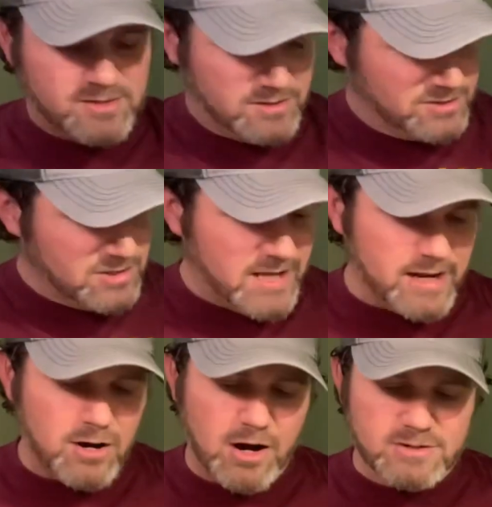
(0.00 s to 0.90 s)
There's a lot
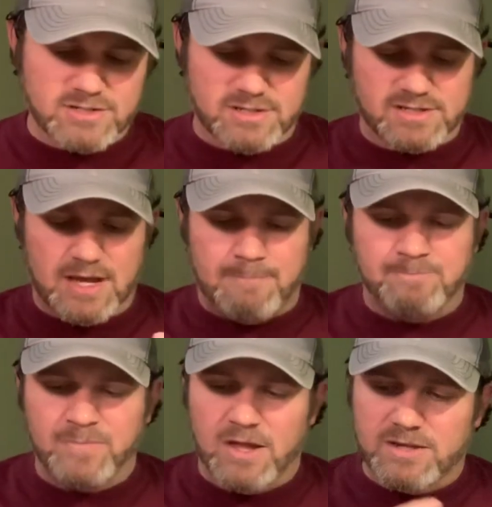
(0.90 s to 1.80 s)
of cards in this game.
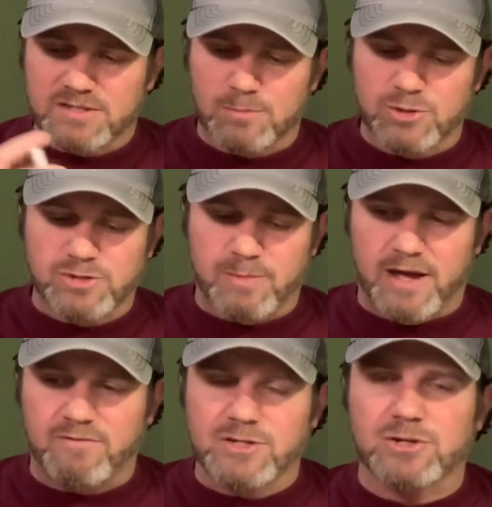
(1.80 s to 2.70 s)
Similar to my
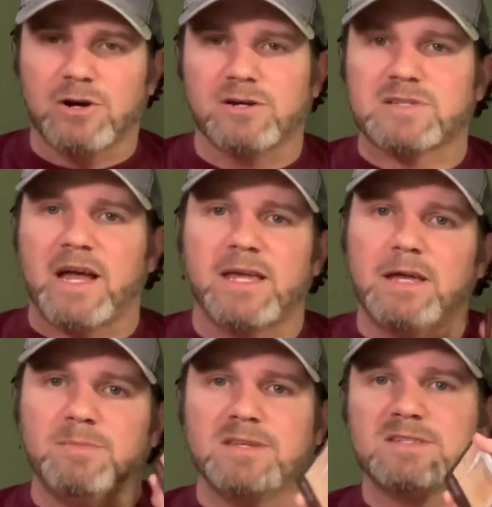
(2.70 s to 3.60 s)
adventure cards, I
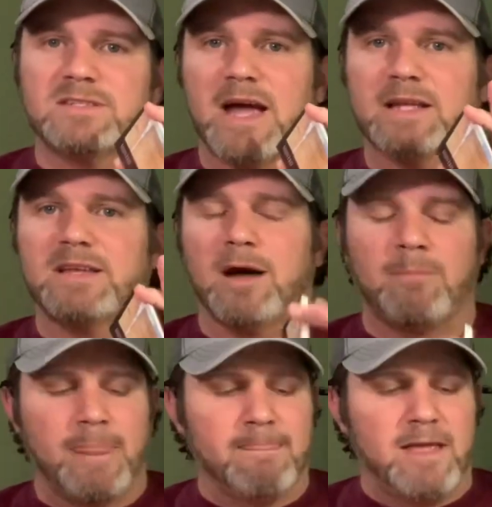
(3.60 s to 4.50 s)
keep these stacked
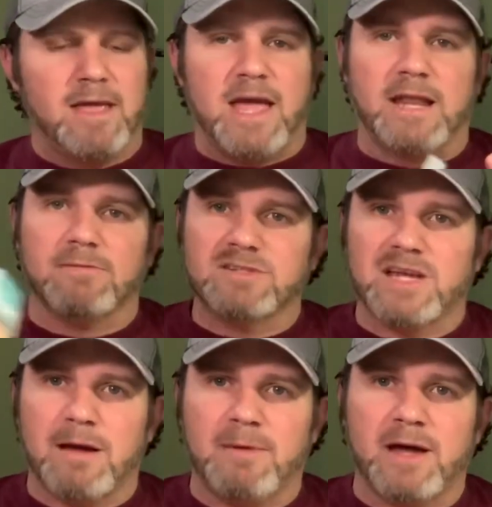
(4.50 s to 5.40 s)
up. And every
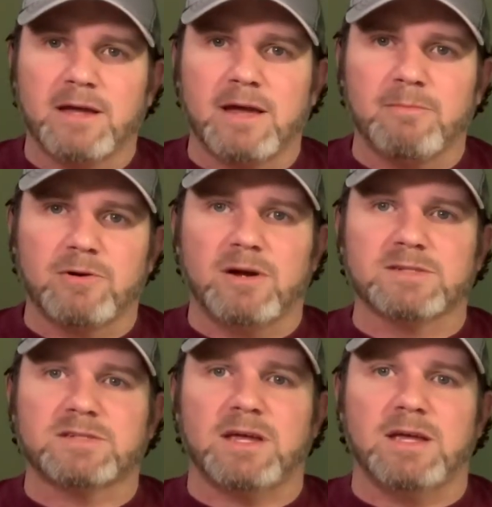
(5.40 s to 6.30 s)
time I come
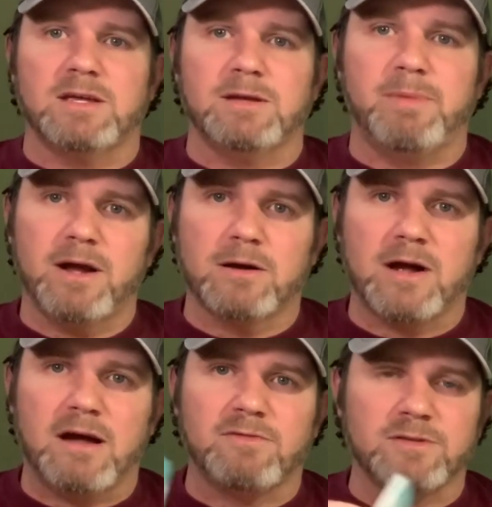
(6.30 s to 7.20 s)
across a
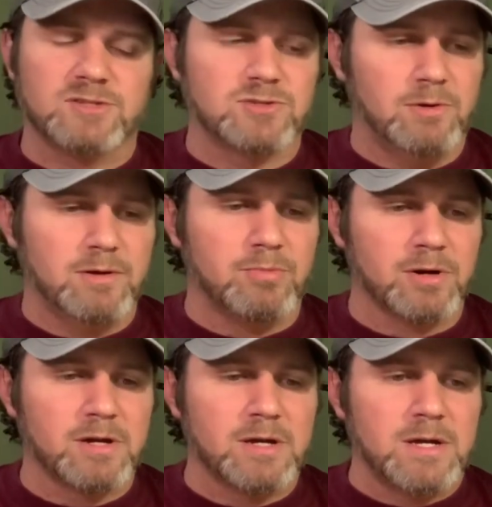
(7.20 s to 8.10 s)
paragraph in the storybook,